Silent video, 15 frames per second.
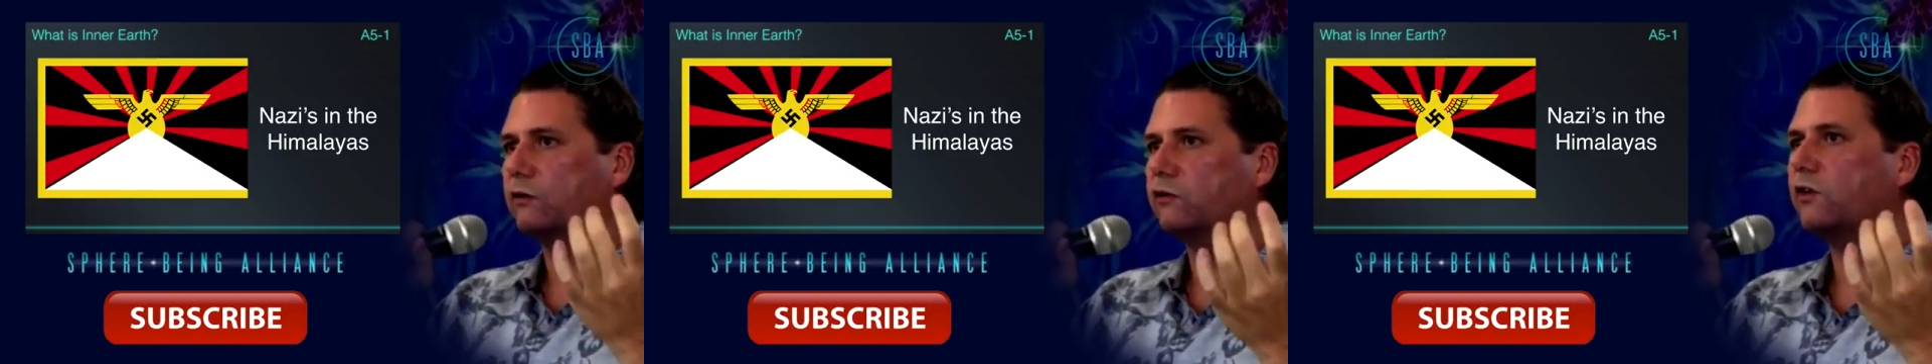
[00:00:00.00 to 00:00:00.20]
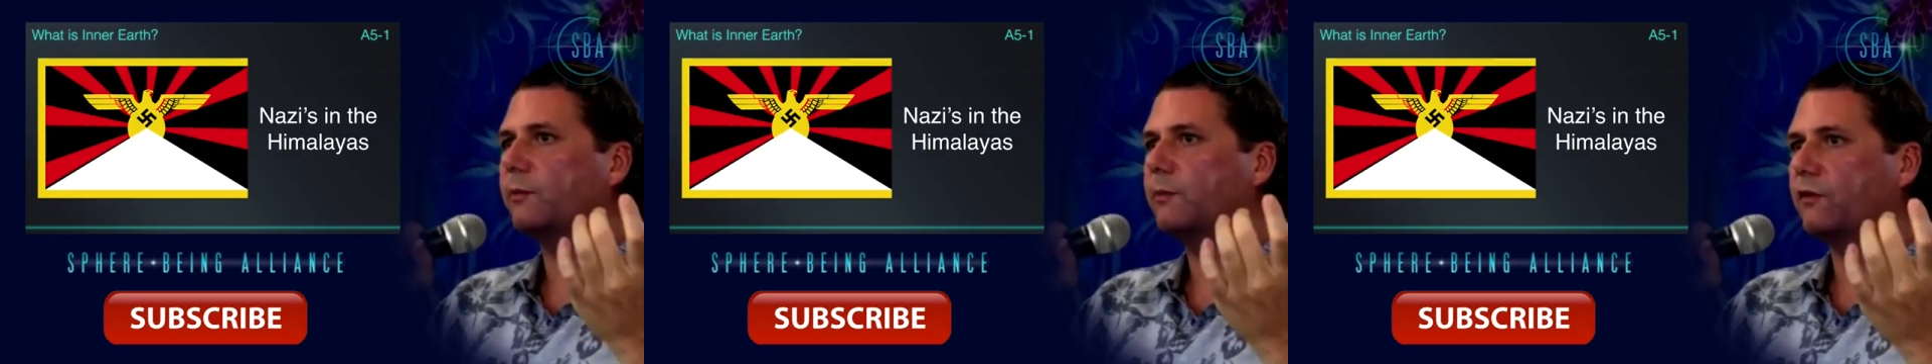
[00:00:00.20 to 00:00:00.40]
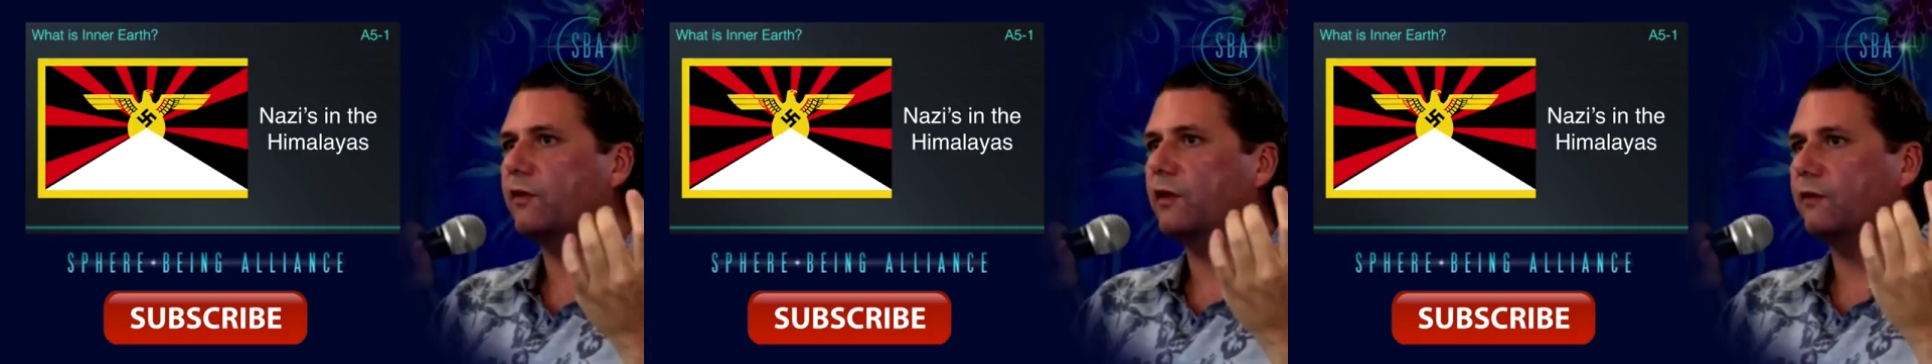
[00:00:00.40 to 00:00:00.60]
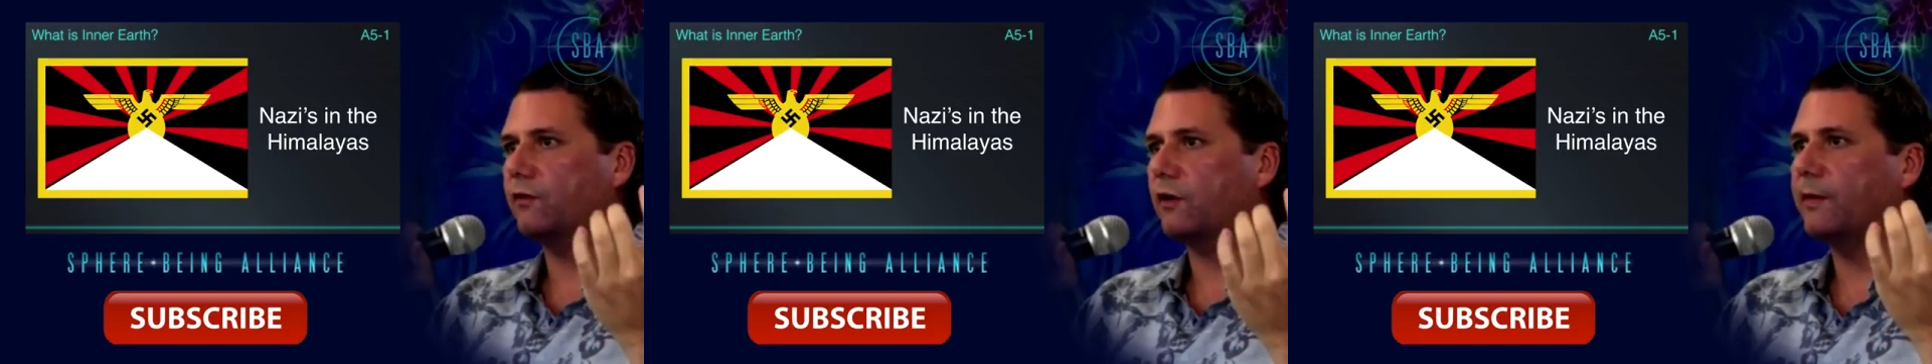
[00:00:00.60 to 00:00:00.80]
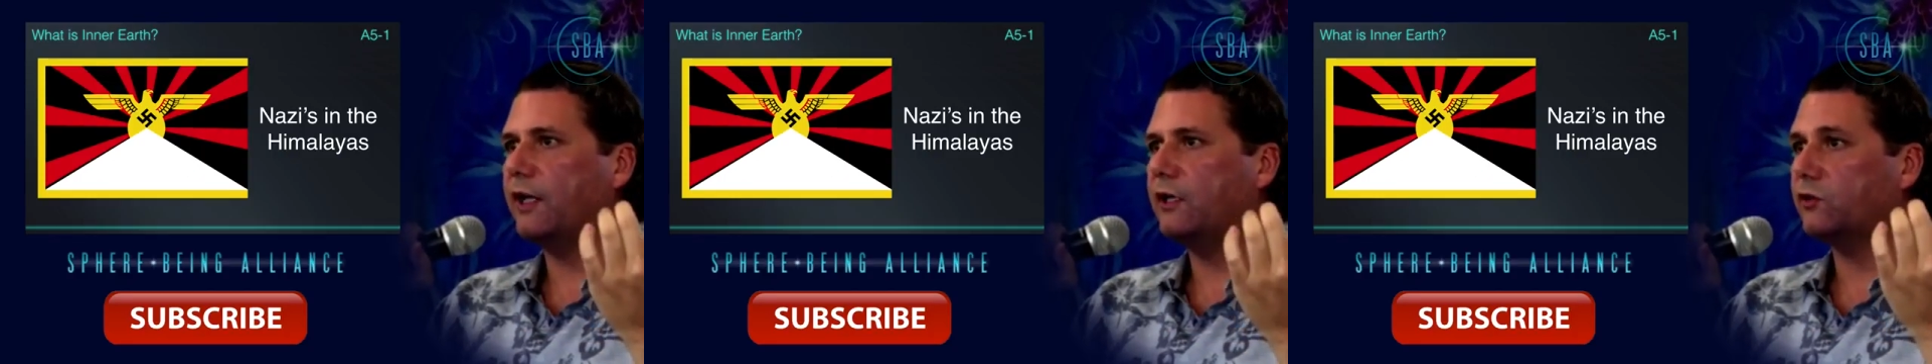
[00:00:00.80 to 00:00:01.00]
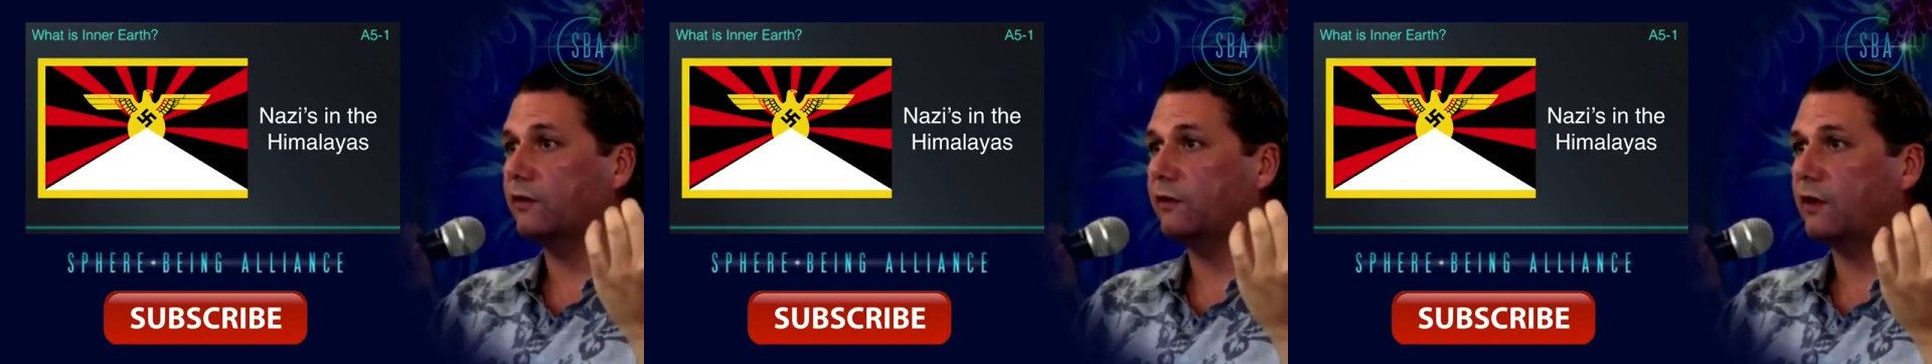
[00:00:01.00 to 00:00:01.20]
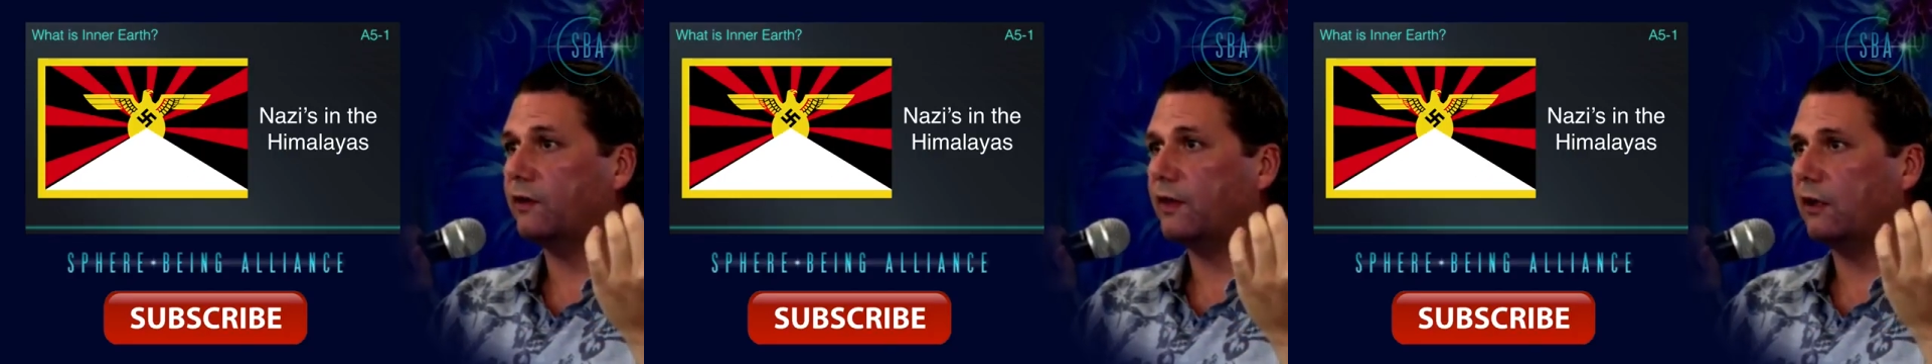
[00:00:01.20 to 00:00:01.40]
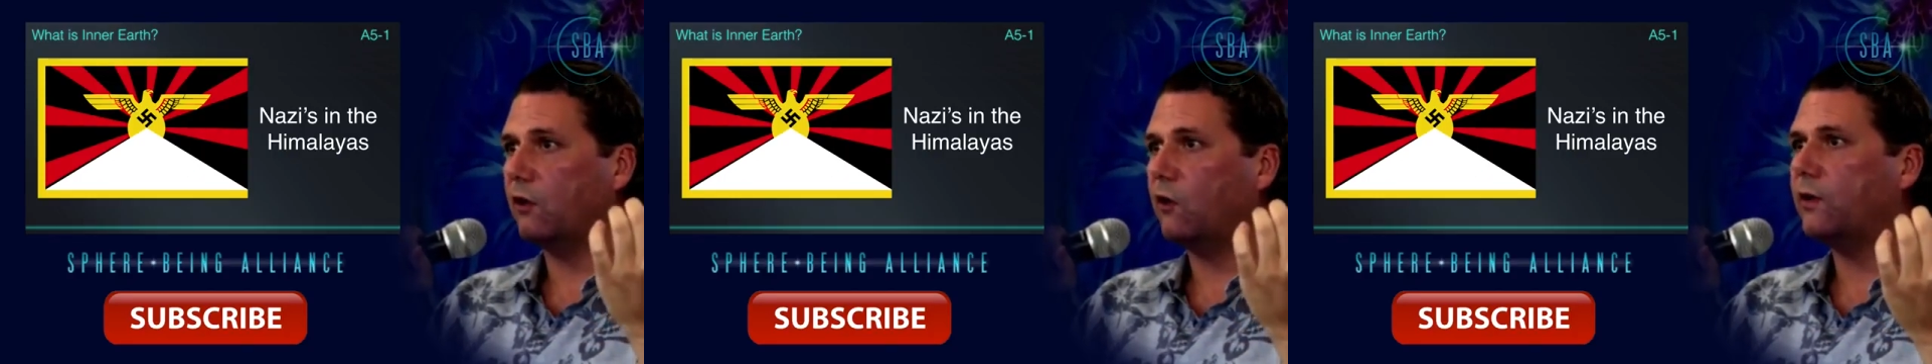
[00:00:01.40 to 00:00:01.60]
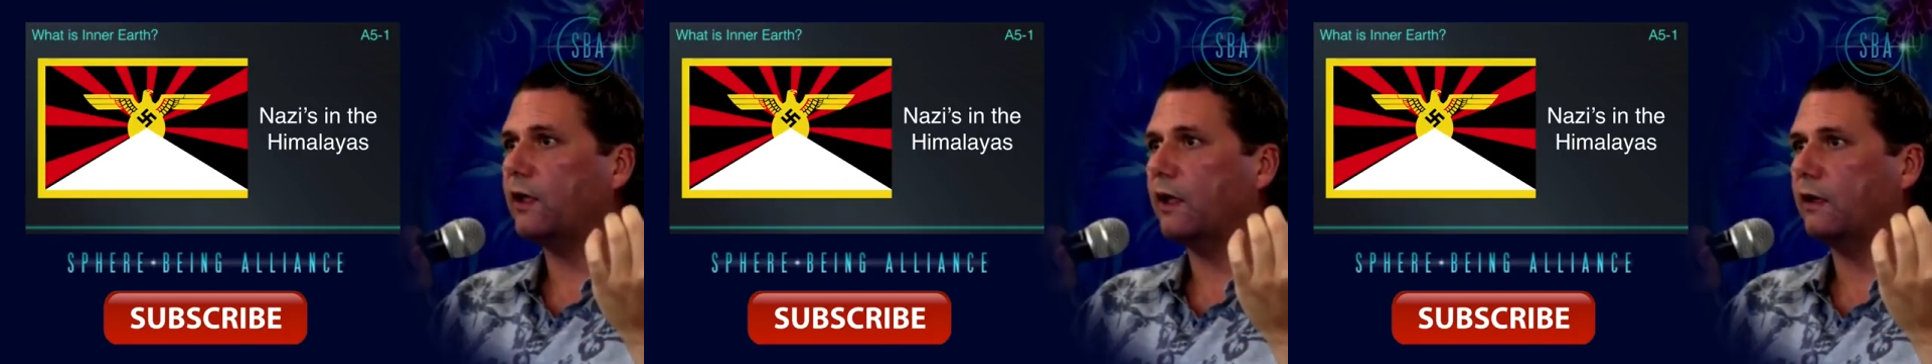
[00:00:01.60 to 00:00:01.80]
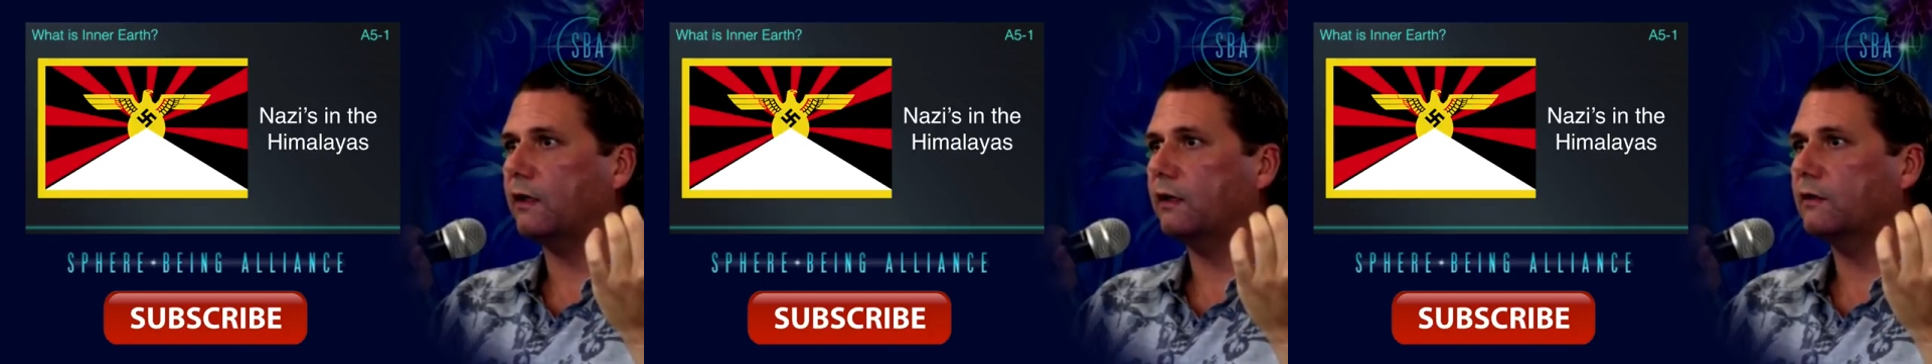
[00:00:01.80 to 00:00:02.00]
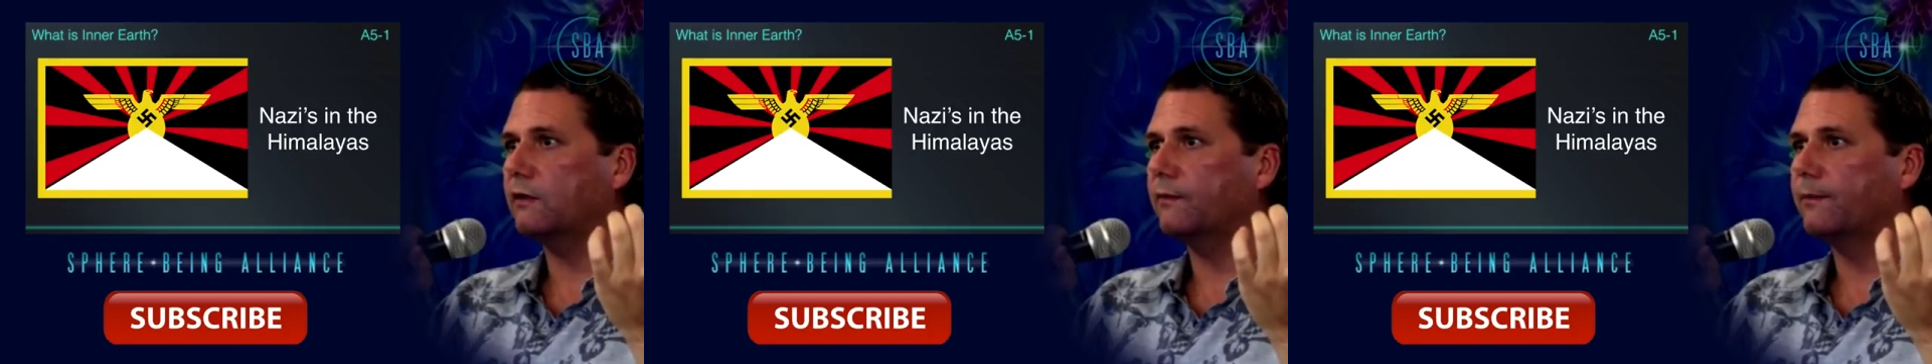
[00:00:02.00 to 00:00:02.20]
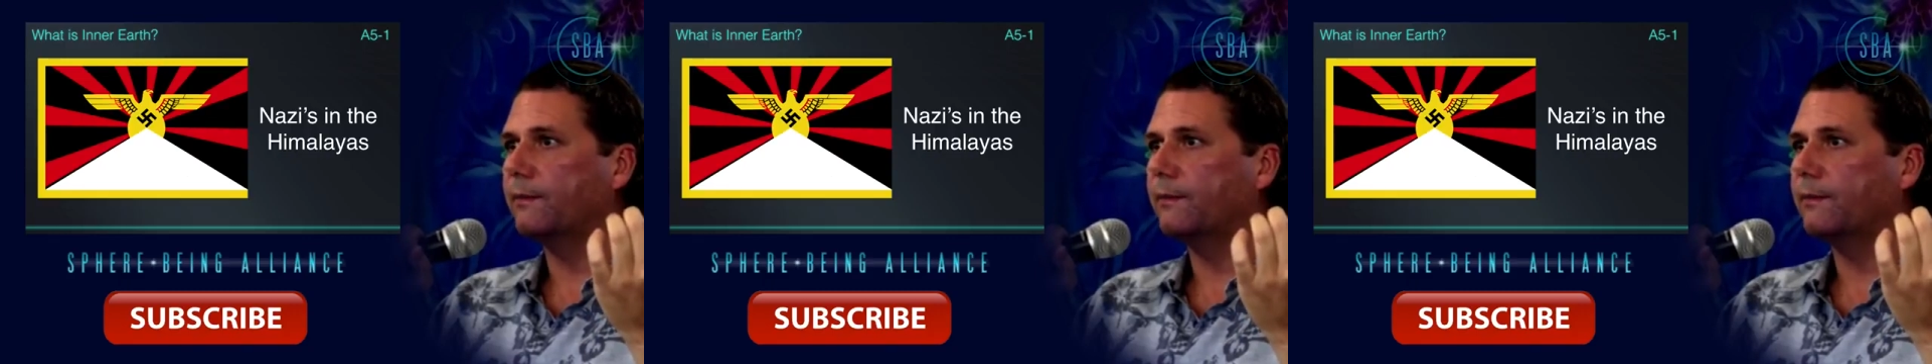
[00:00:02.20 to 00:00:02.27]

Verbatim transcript: with some of the information that they located.